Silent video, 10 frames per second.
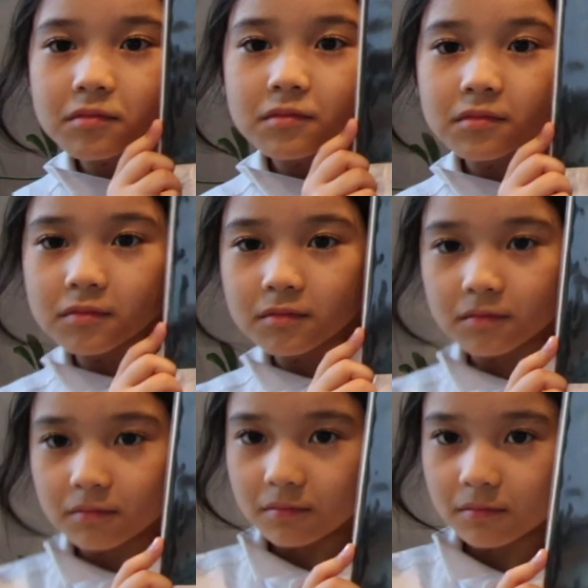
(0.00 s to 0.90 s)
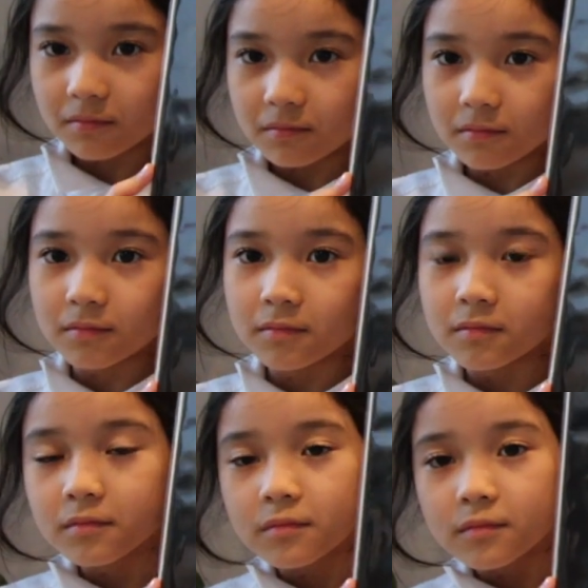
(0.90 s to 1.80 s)

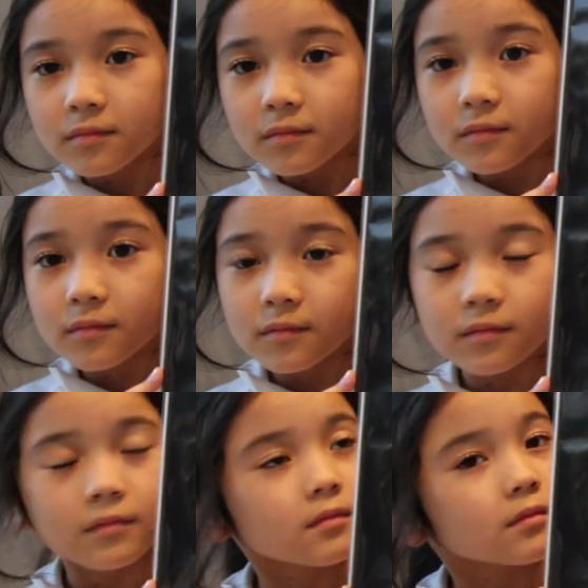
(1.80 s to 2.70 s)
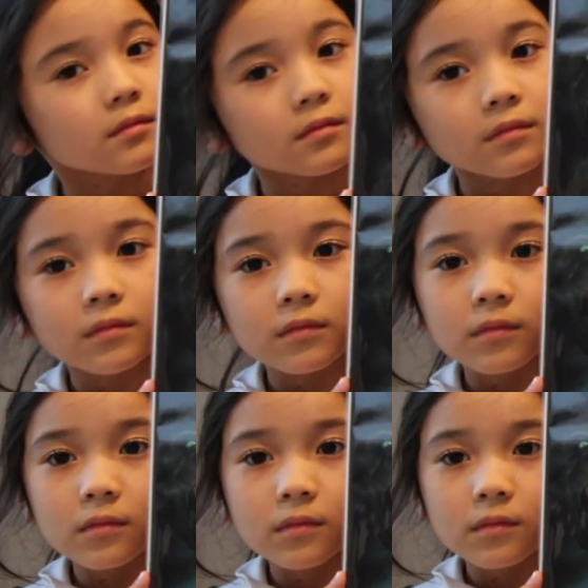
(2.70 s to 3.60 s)

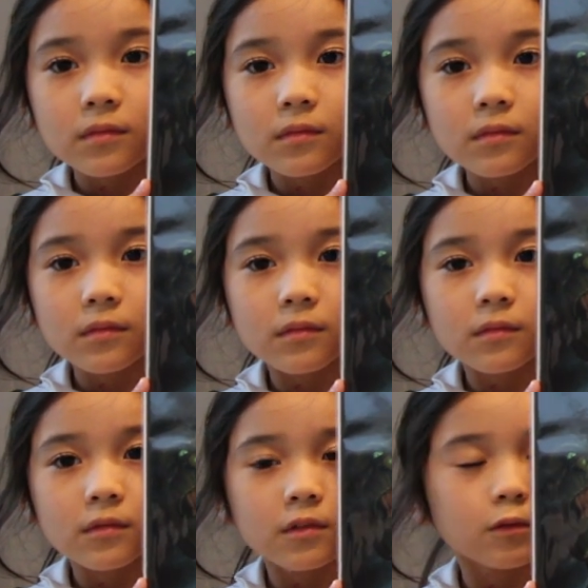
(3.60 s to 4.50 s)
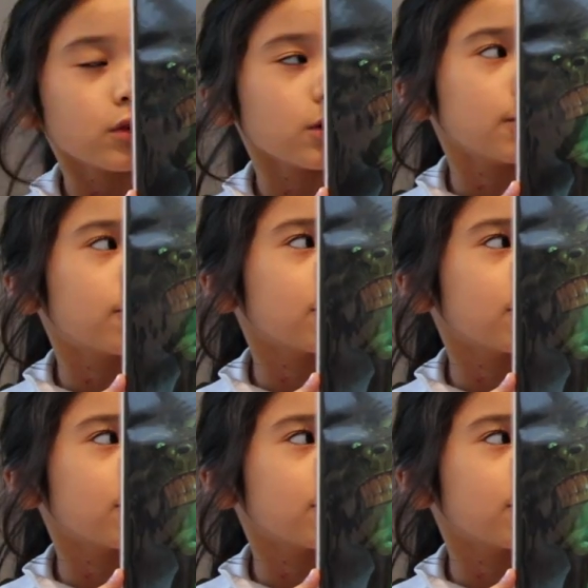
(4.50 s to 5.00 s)
No words are spoken by the person on screen.